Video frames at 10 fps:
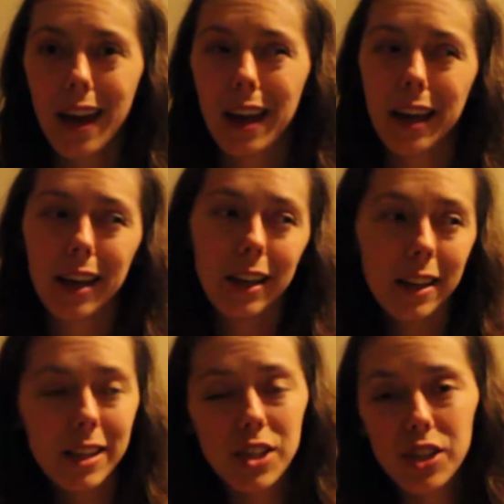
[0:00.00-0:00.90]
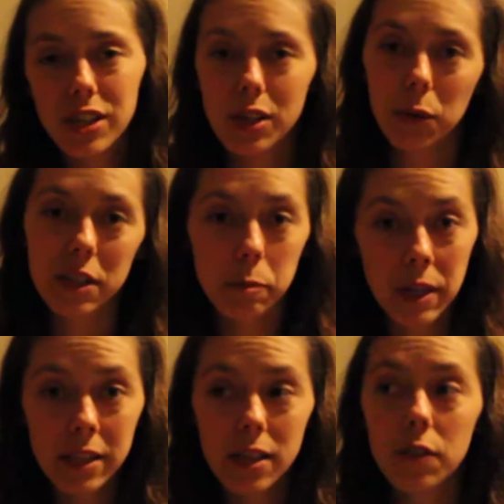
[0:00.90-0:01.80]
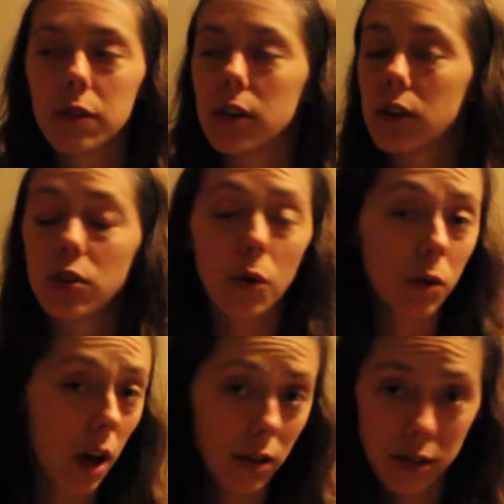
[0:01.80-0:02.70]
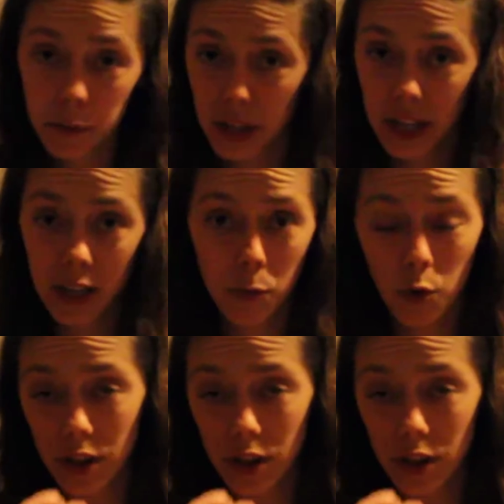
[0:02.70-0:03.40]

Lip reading: and it's just so expensive, don't contemplate anymore.